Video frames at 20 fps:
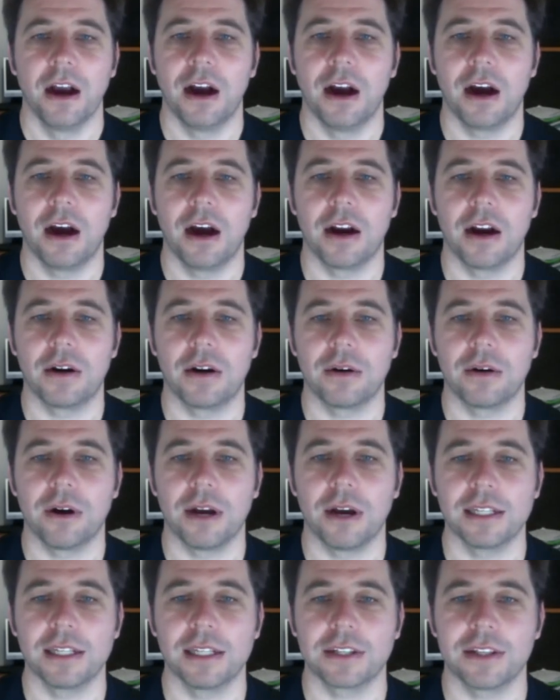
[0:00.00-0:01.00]
All
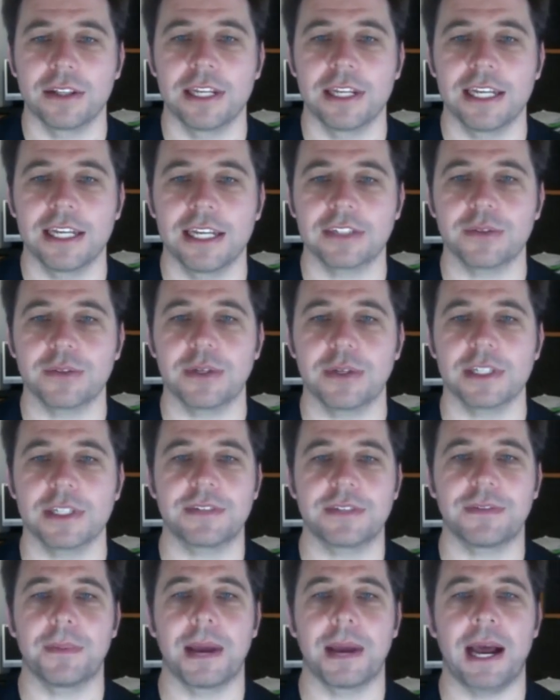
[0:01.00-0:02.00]
right, so the next question's
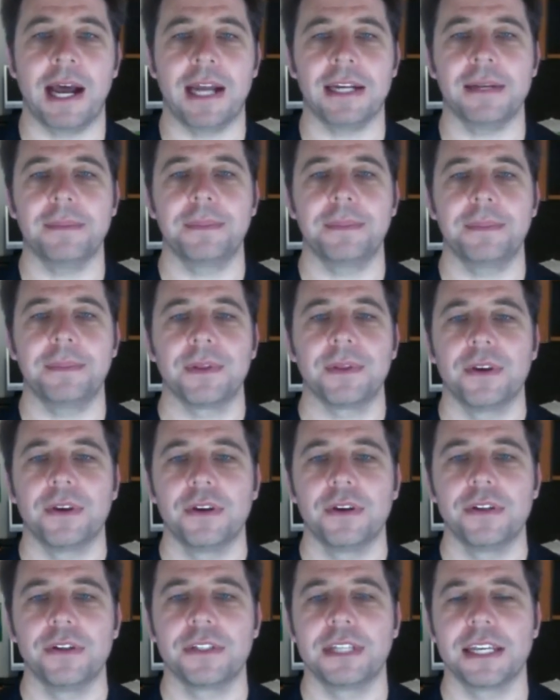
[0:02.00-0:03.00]
from Anna,
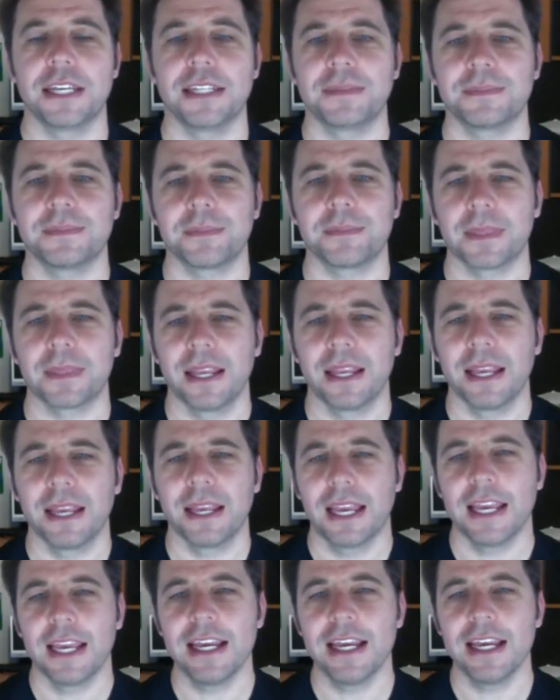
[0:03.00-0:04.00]
who says,
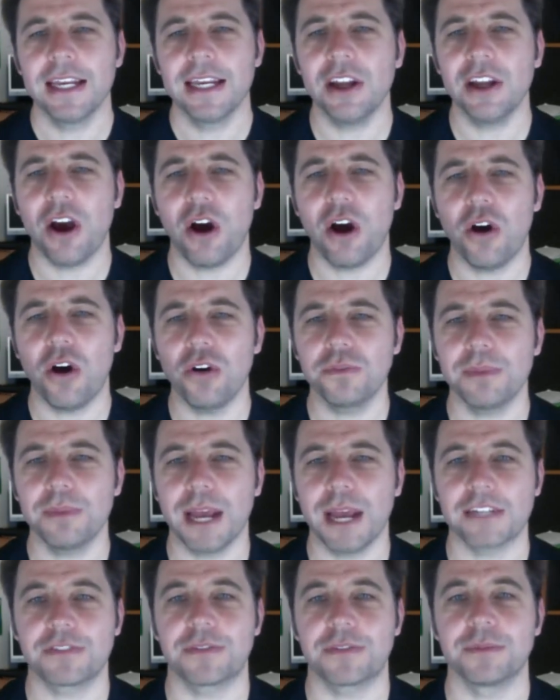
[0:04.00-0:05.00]
in an old
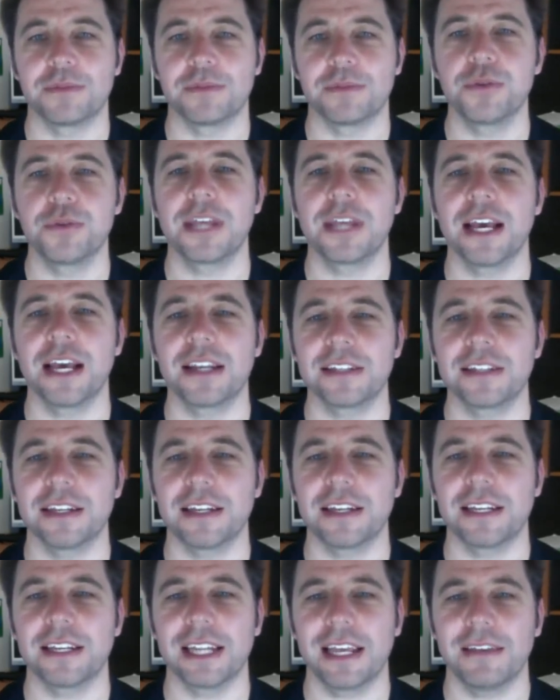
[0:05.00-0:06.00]
match from
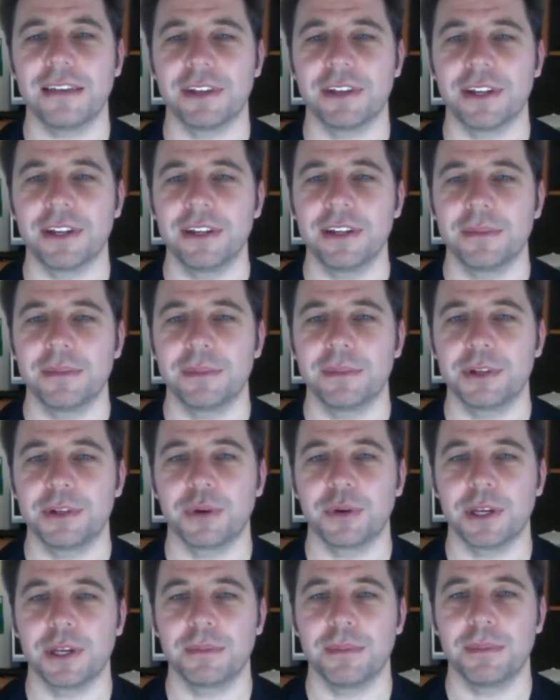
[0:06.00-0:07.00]
2011
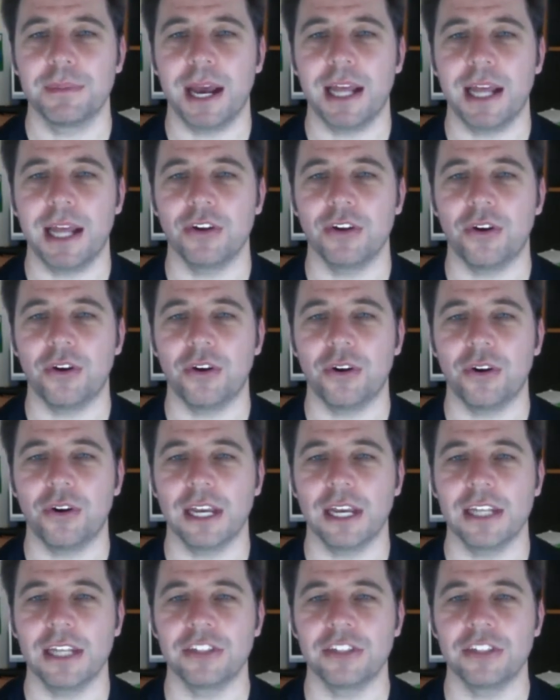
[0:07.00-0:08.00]
between Ma Long
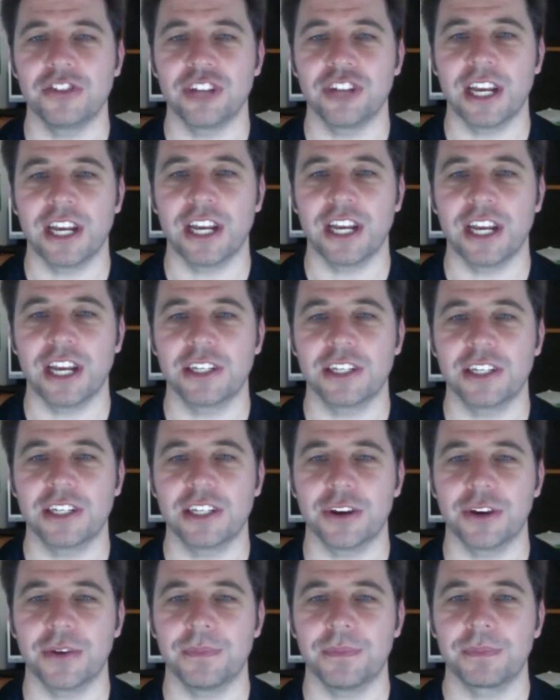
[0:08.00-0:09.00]
and
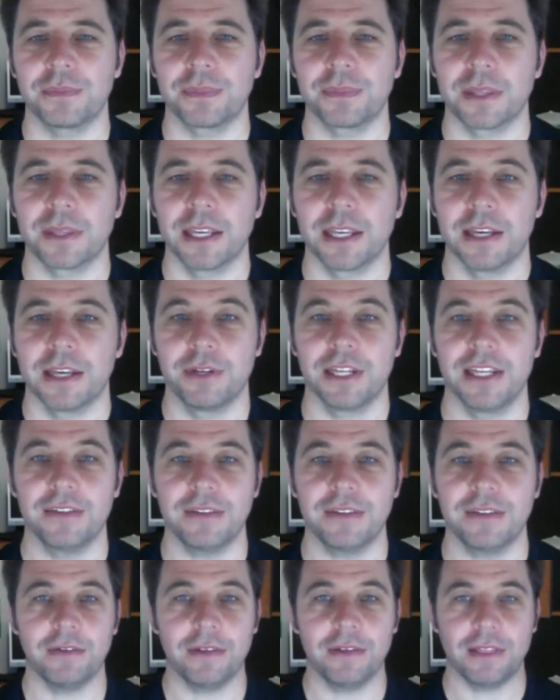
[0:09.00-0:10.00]
Zhang, If we
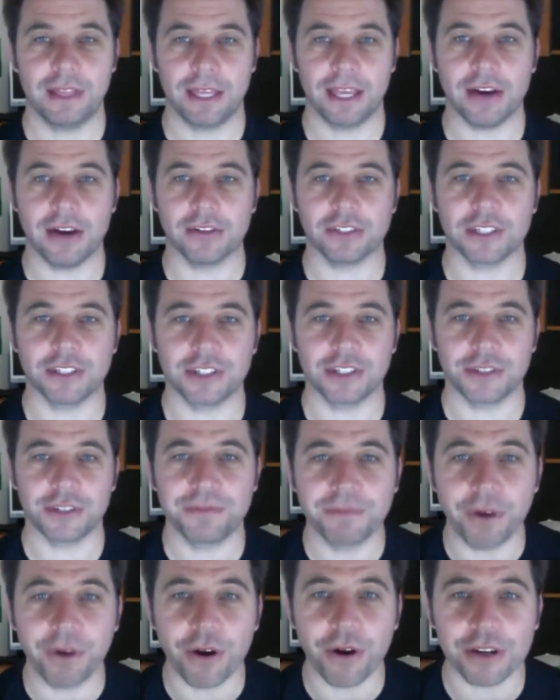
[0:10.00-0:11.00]
leave everything else and
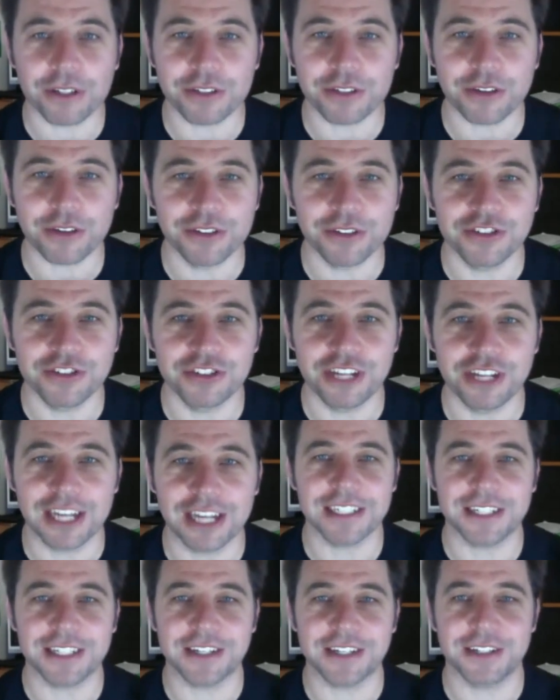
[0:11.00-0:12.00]
just focus on
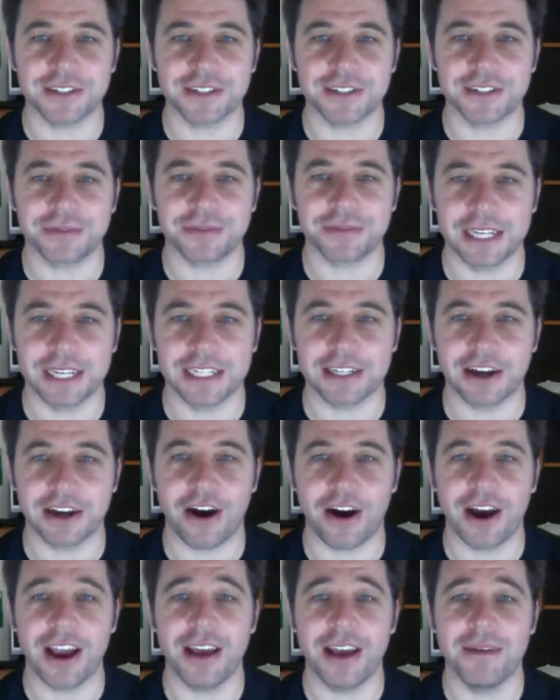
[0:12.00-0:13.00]
Zhang Jike's feet,
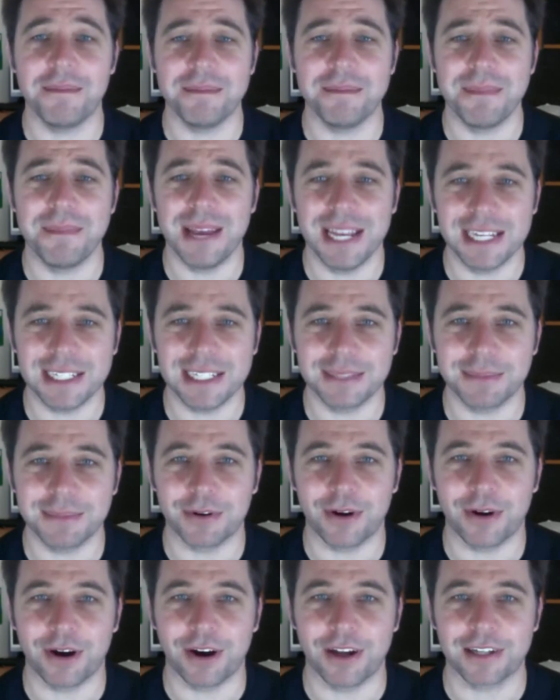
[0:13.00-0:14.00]
I am
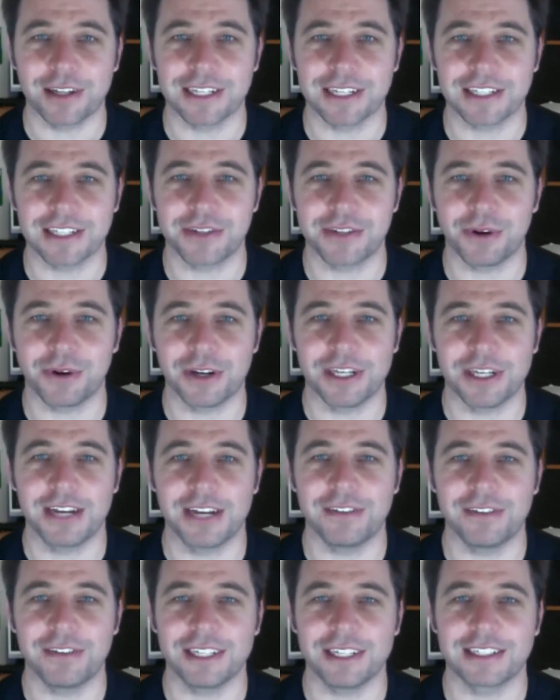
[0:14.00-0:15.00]
mesmerized as to what
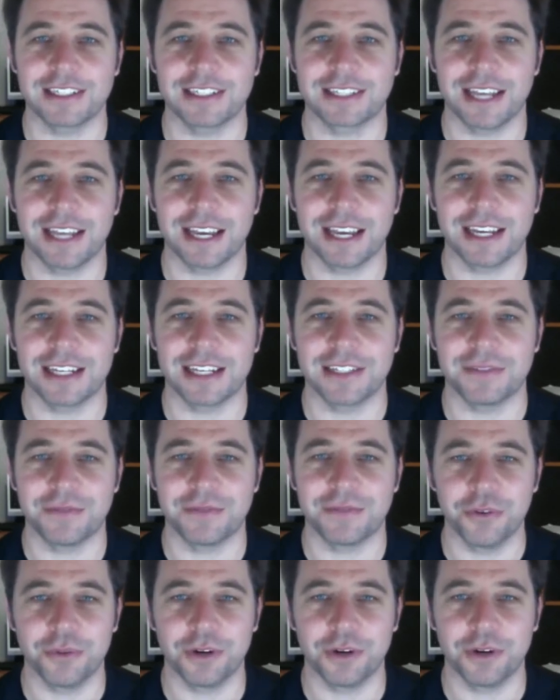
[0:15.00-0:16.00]
level he has taken his
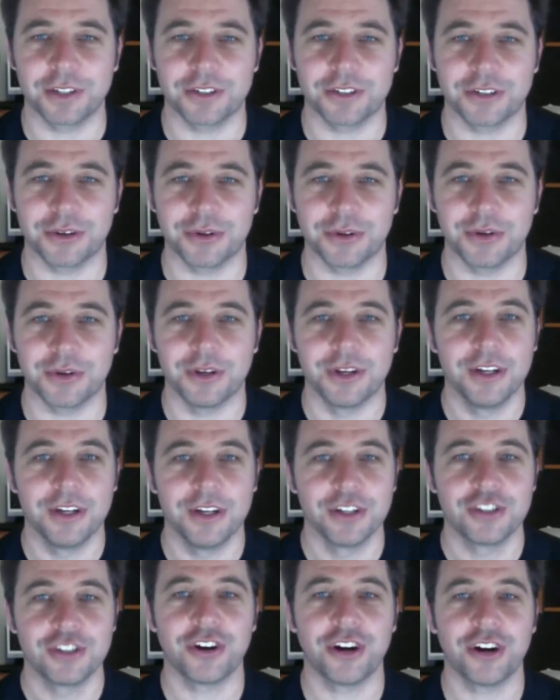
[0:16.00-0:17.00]
footwork to.
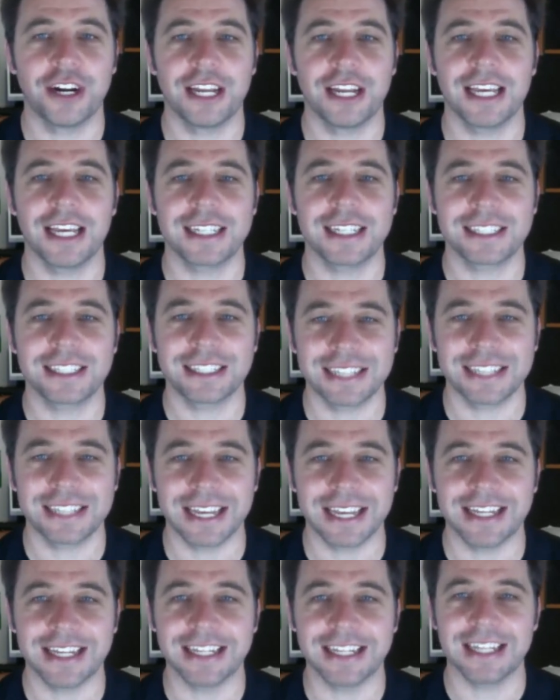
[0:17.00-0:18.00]
China
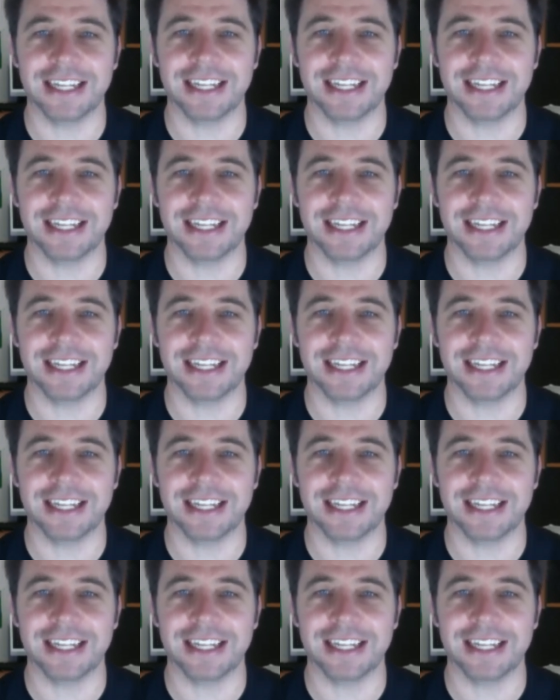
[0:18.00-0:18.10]
excel in